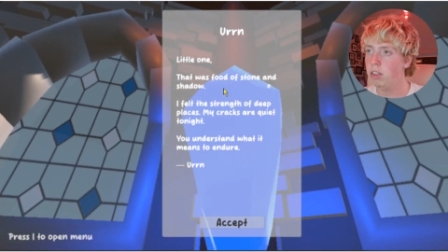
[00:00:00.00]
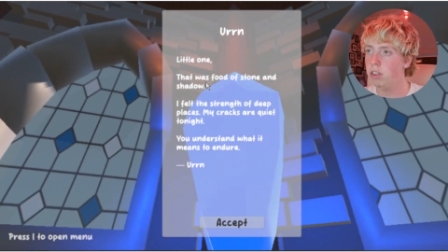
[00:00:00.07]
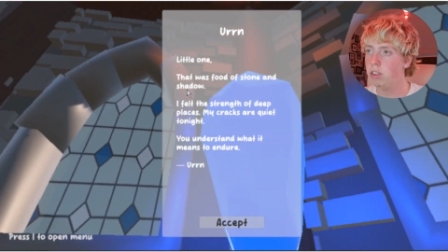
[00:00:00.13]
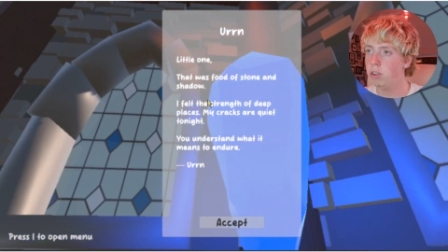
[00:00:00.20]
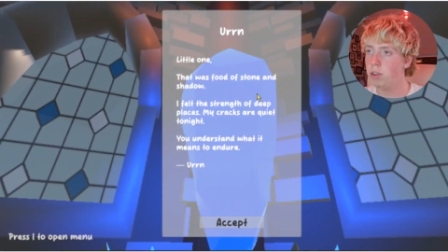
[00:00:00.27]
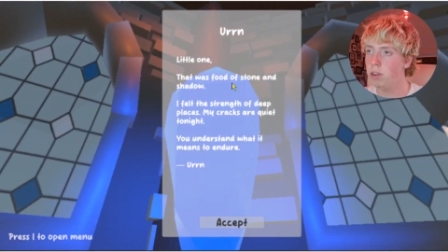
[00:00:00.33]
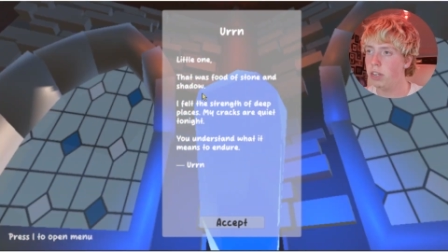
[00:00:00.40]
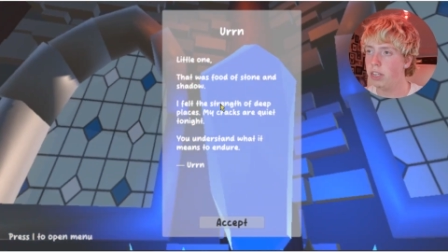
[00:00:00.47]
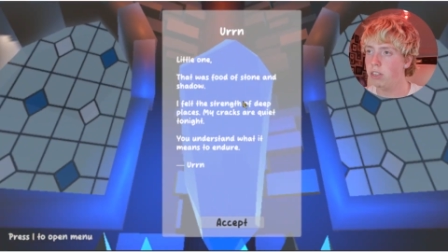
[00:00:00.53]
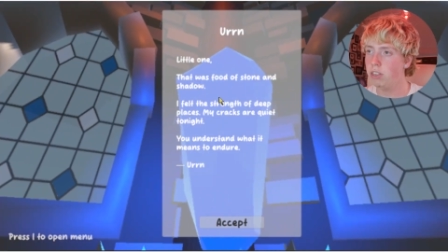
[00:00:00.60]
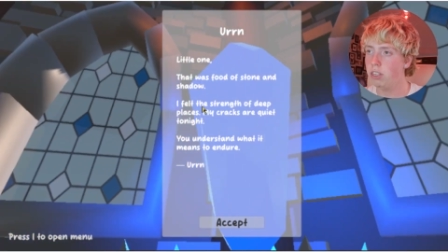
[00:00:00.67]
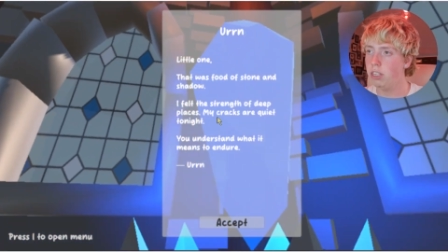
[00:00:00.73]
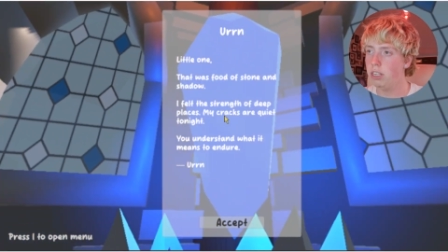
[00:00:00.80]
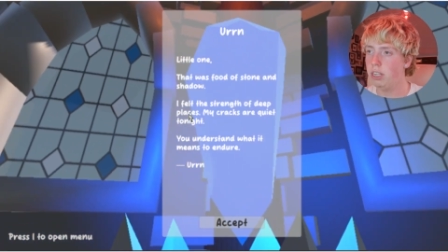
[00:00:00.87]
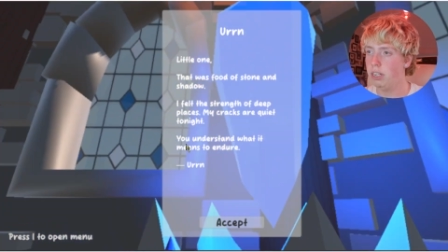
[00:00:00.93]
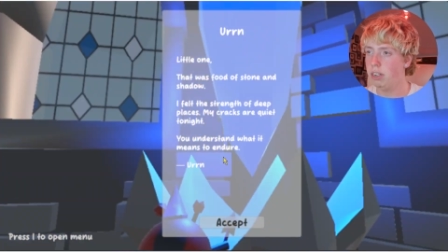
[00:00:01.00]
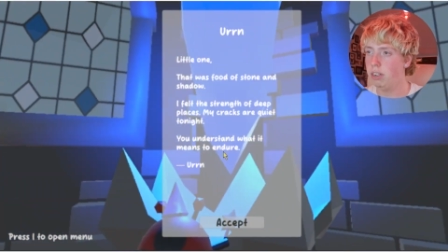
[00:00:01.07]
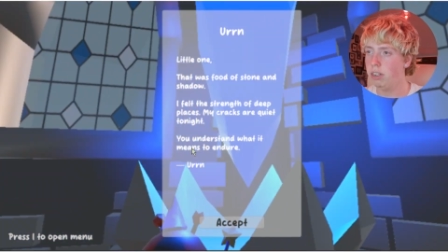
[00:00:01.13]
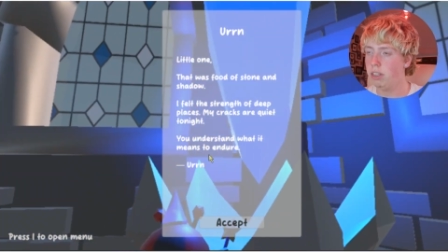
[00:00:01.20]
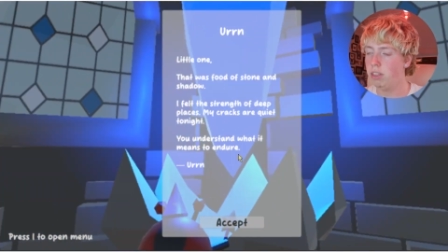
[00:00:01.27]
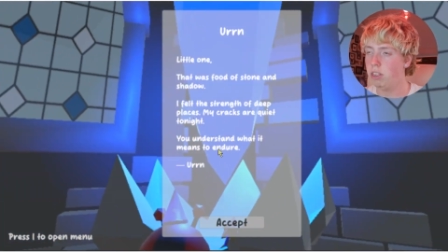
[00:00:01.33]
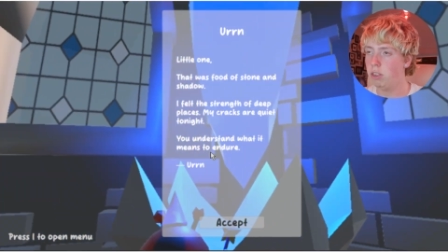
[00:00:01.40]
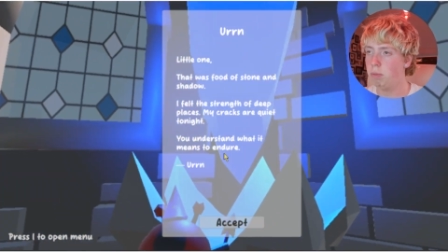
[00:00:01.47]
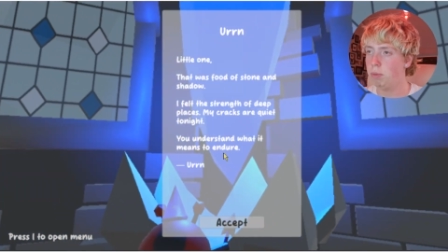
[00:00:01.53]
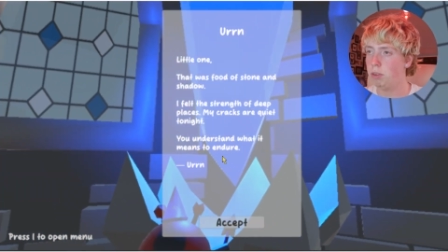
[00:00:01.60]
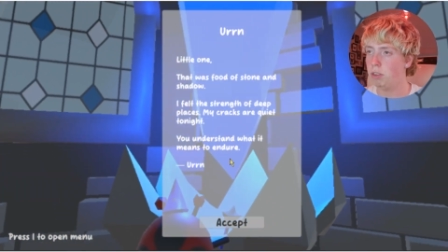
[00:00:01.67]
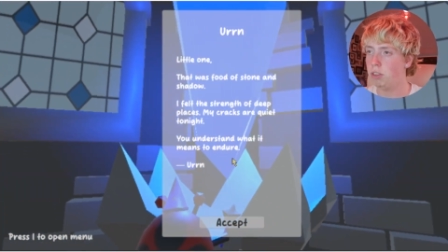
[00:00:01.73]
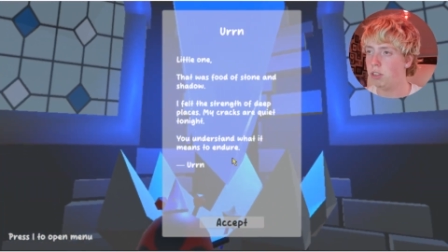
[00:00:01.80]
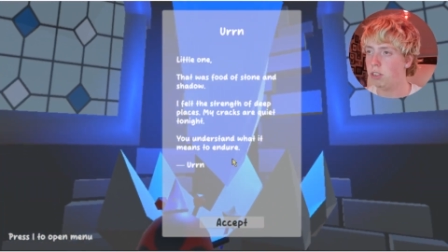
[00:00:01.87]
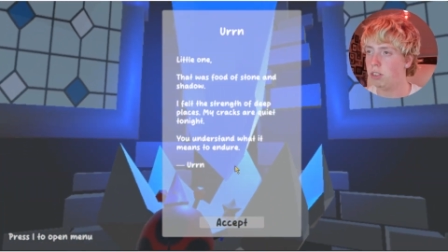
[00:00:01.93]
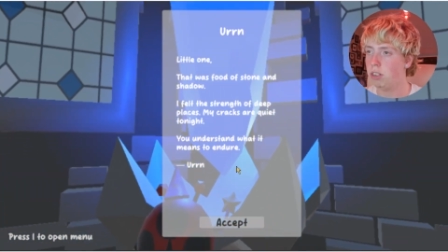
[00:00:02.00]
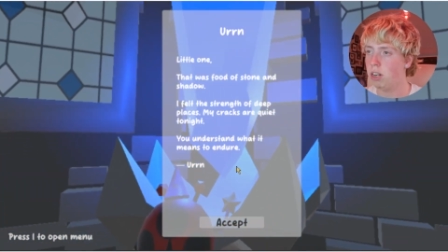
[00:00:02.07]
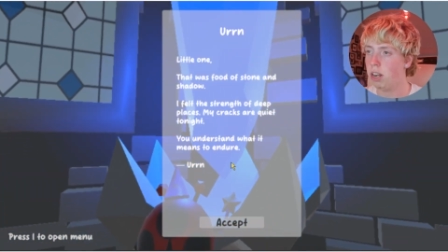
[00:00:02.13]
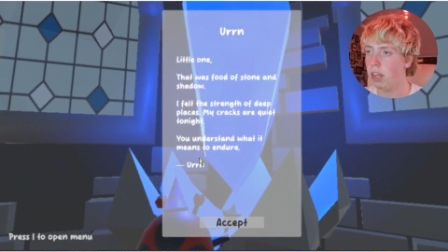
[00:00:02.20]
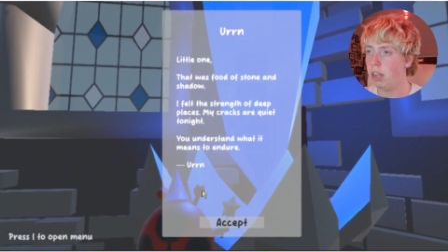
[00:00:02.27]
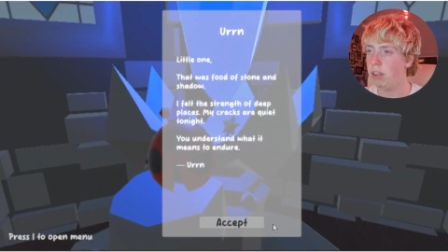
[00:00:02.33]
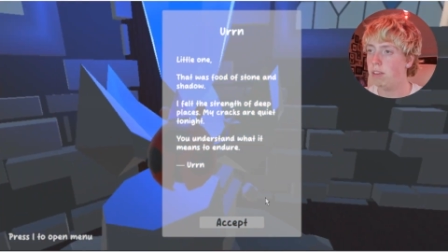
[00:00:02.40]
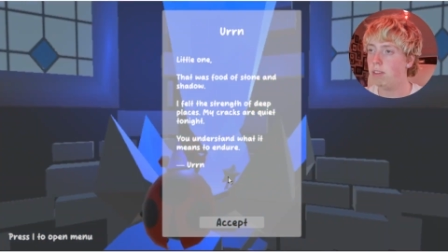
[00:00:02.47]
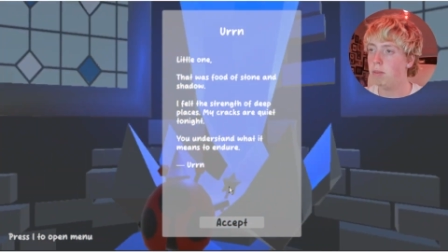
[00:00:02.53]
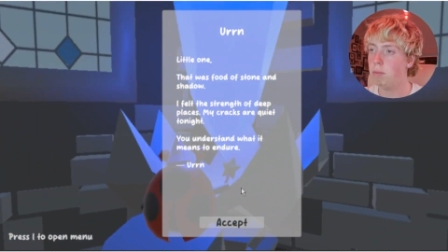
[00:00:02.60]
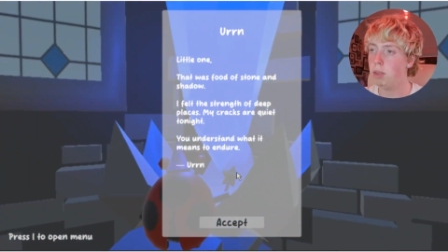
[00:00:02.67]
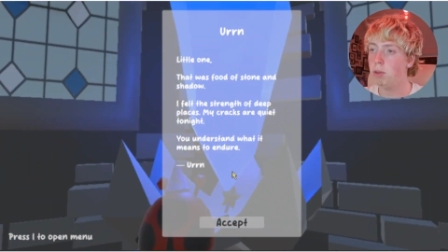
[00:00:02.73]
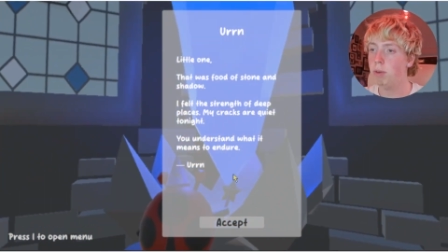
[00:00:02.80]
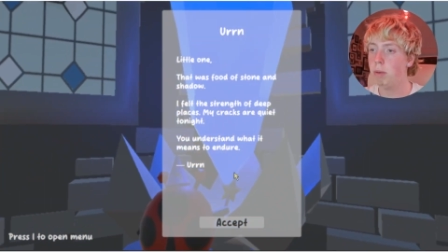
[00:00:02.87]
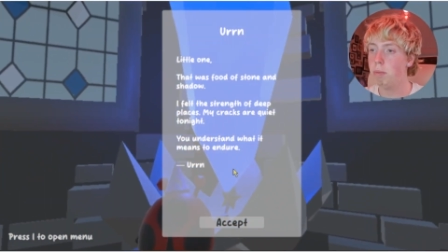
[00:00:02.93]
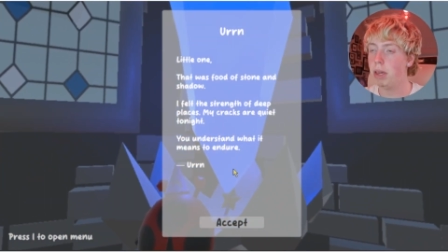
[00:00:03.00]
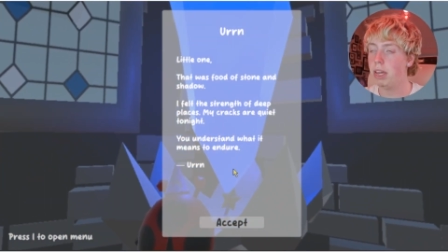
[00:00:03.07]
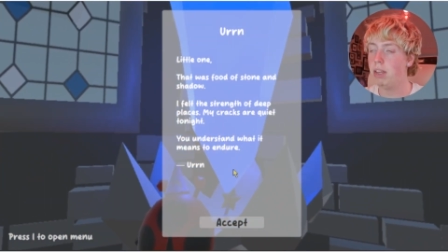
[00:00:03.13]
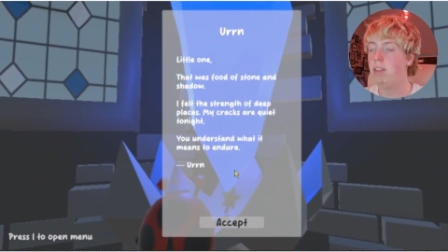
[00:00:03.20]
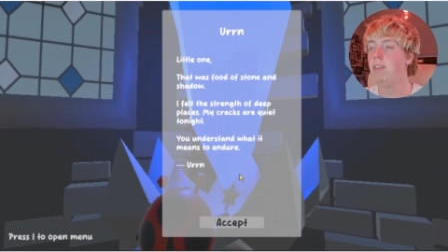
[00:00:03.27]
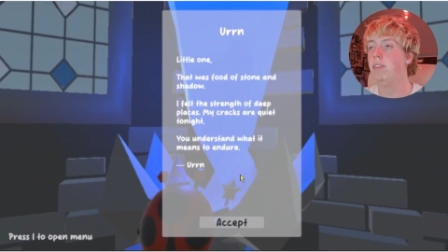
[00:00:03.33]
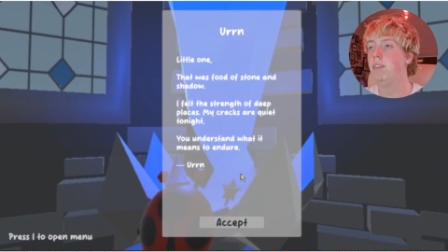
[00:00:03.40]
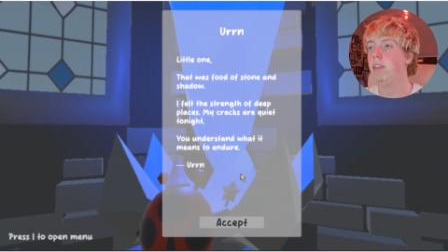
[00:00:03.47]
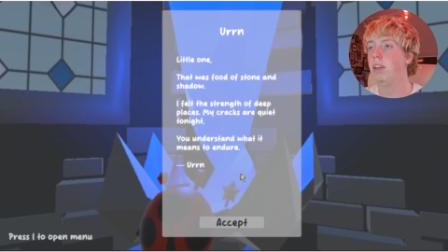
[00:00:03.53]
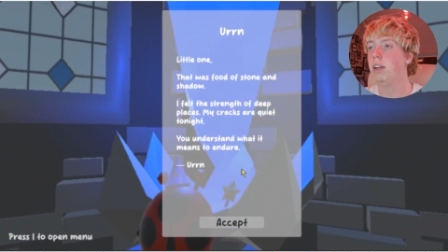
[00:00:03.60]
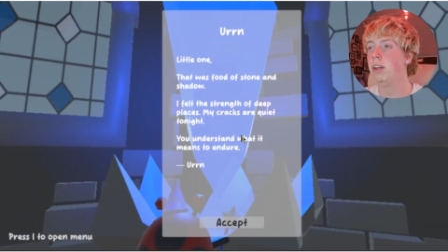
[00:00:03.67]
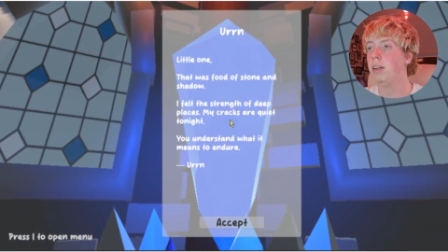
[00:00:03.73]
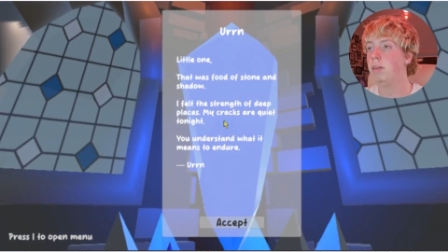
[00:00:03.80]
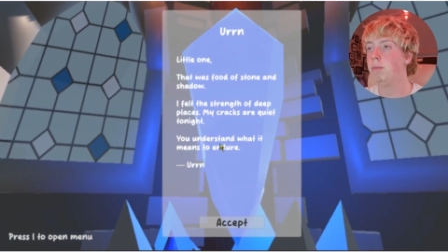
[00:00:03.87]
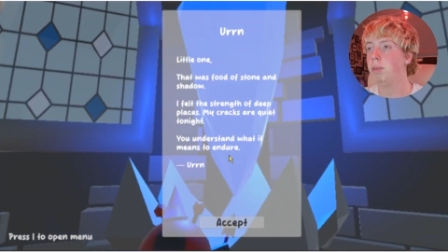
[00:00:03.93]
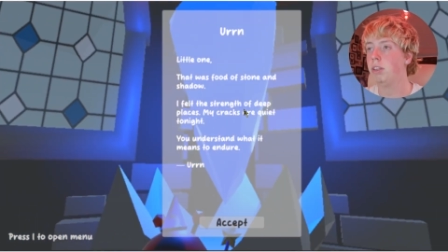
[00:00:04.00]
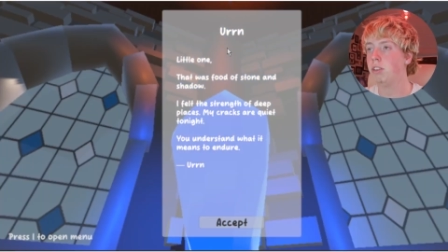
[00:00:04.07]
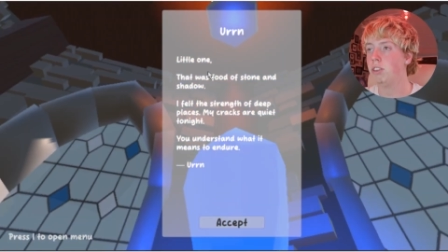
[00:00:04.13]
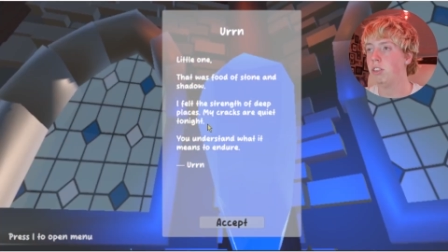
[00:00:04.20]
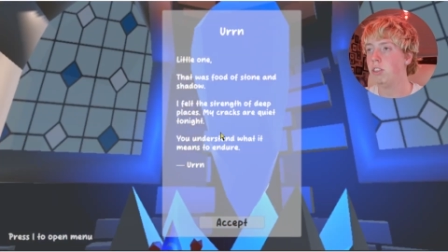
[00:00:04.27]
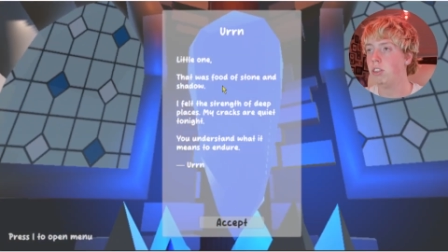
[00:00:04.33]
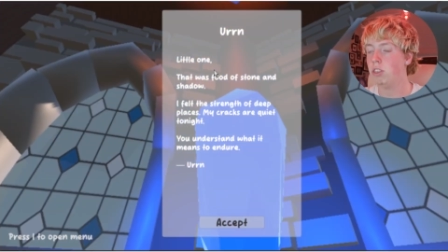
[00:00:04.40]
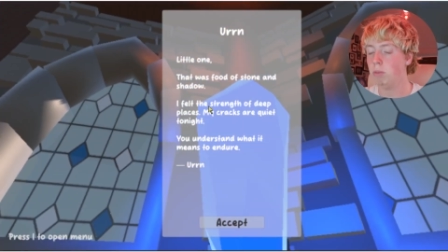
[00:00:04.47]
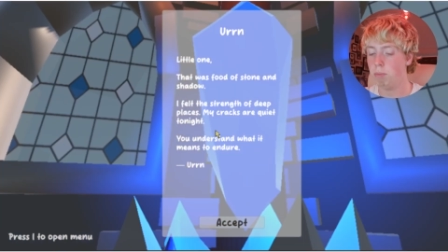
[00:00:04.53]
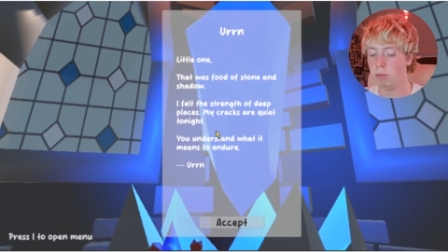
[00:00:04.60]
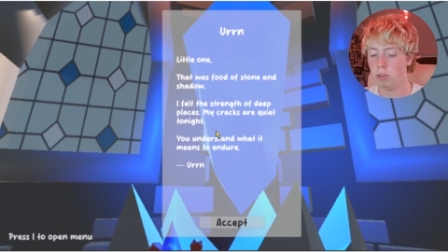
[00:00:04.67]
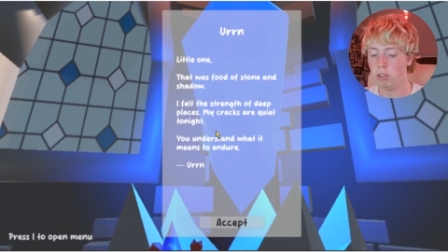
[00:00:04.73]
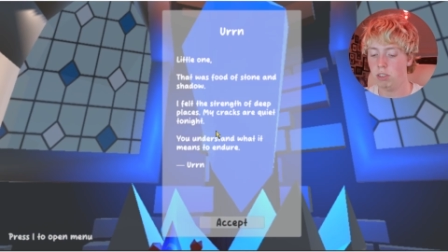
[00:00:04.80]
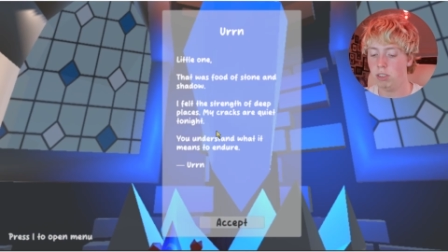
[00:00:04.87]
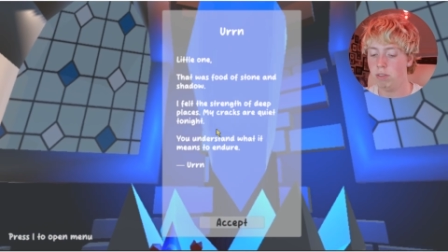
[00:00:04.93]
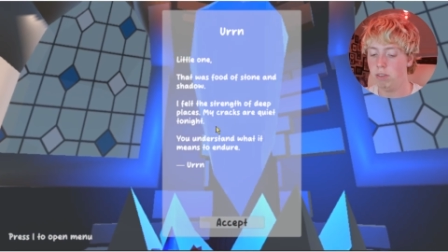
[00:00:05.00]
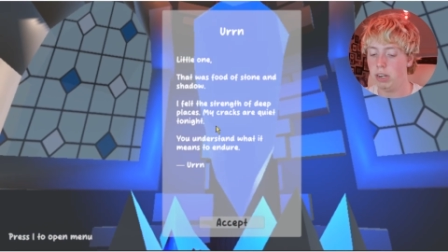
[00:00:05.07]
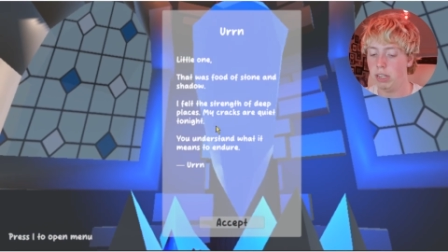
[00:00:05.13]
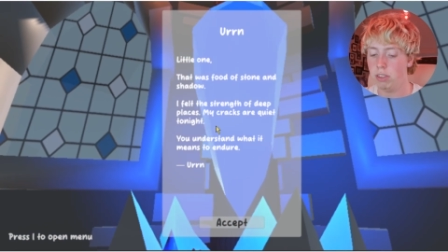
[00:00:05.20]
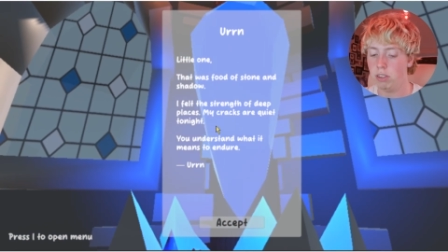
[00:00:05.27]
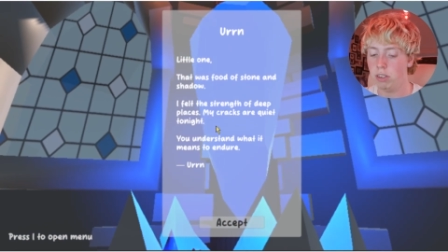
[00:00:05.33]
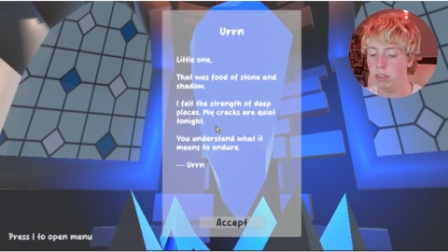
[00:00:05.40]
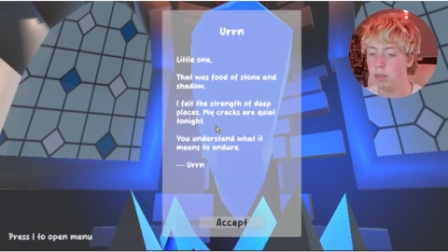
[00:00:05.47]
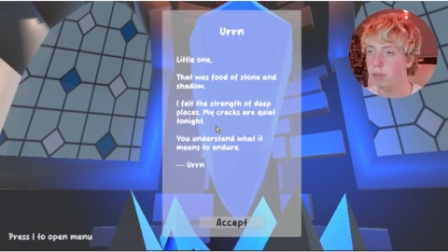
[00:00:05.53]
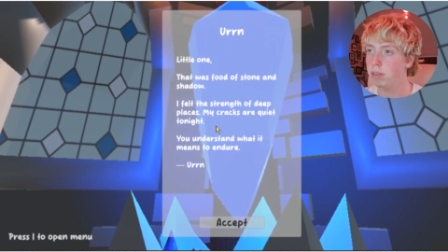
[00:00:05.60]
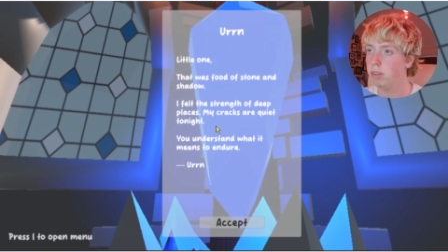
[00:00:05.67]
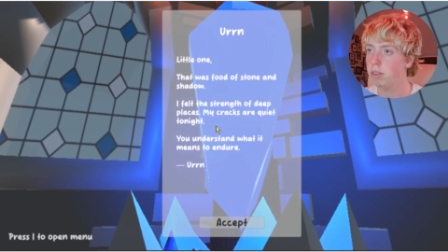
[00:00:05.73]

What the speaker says: So you can see here that this person liked the meal we made, because this is a positive letter.